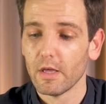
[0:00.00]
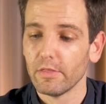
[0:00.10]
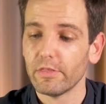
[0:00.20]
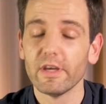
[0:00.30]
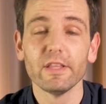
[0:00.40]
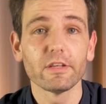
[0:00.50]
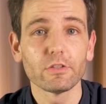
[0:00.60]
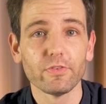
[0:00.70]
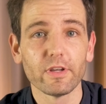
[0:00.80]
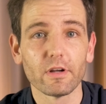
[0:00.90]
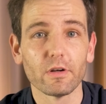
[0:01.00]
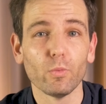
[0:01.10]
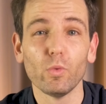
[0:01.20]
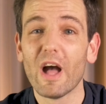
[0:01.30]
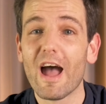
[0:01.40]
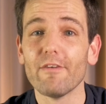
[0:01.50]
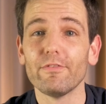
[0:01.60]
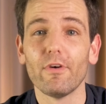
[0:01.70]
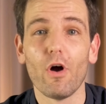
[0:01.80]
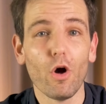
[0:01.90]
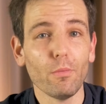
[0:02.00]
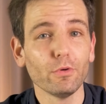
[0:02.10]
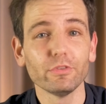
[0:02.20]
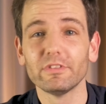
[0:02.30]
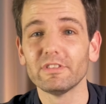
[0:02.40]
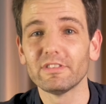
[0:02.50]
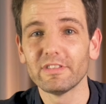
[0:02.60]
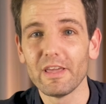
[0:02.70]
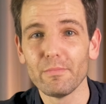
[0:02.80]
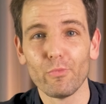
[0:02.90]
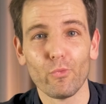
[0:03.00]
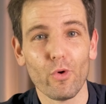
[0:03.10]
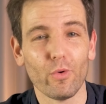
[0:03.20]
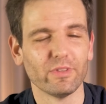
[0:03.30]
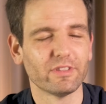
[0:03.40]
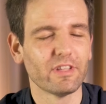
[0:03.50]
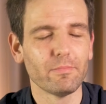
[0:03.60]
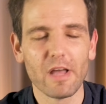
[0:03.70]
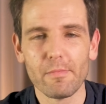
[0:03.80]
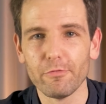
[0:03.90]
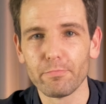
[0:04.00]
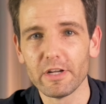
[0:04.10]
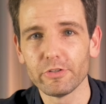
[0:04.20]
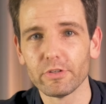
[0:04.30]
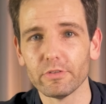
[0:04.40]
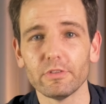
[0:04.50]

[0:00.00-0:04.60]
the index finger will have almost the same role, the same time of pressure.